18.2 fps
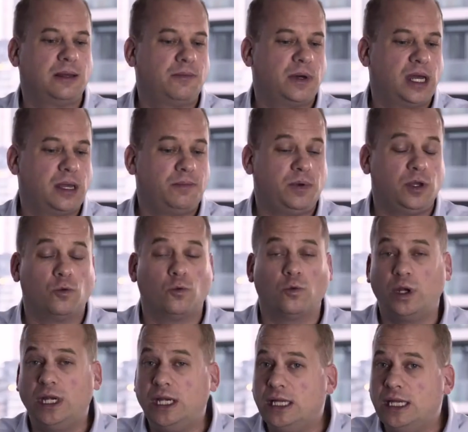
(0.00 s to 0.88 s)
It might be
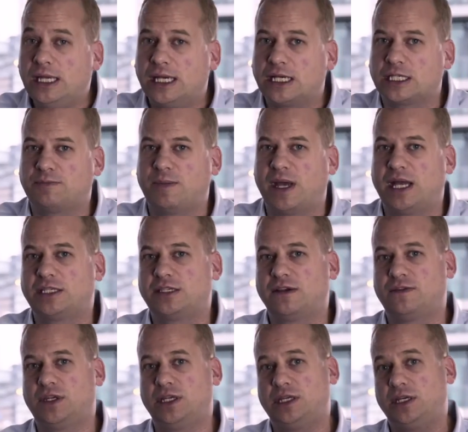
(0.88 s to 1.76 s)
really
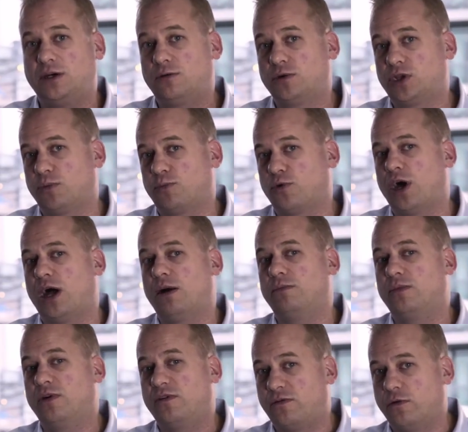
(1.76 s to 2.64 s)
expensive to deal with the
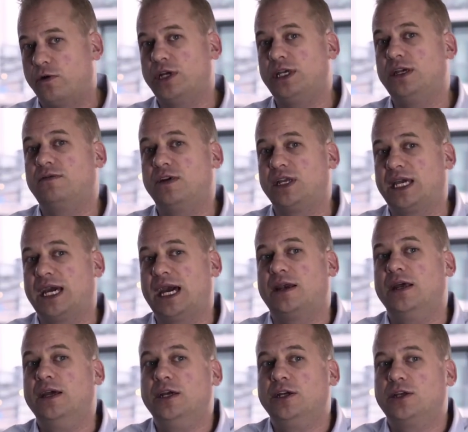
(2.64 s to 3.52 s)
problem before you even
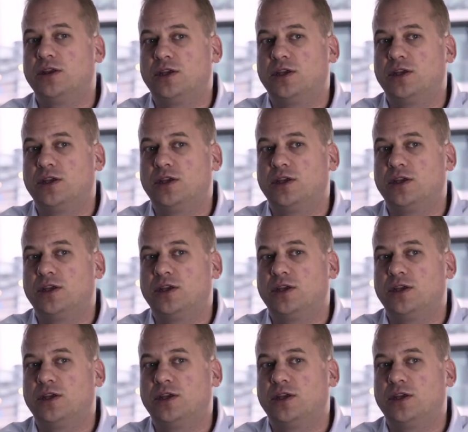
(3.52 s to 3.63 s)
get